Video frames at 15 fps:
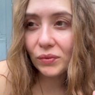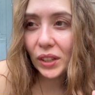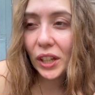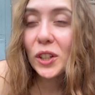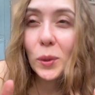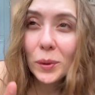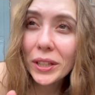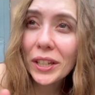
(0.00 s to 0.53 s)

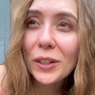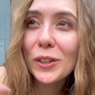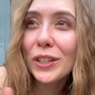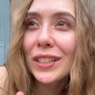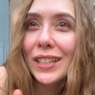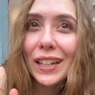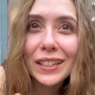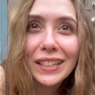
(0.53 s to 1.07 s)
it's almost like you're
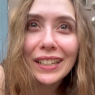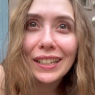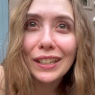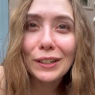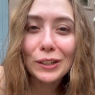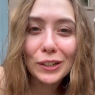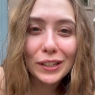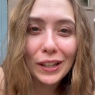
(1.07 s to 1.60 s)
studying
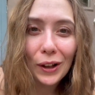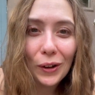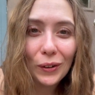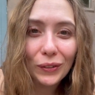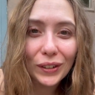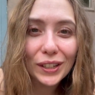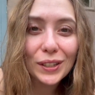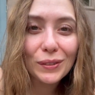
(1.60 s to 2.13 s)
yourself.
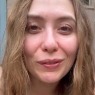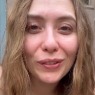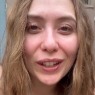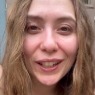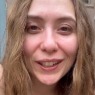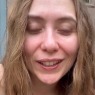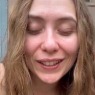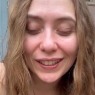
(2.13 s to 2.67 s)
It's
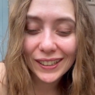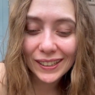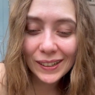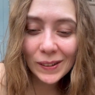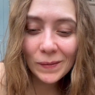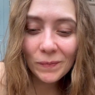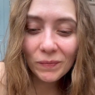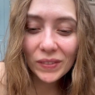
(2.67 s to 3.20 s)
weird
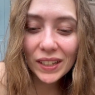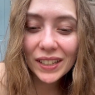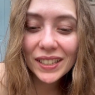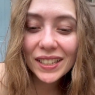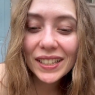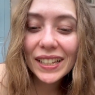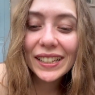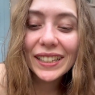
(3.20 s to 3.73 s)
because
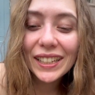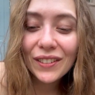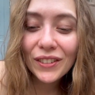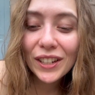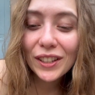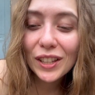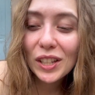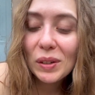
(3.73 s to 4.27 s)
it's like even in the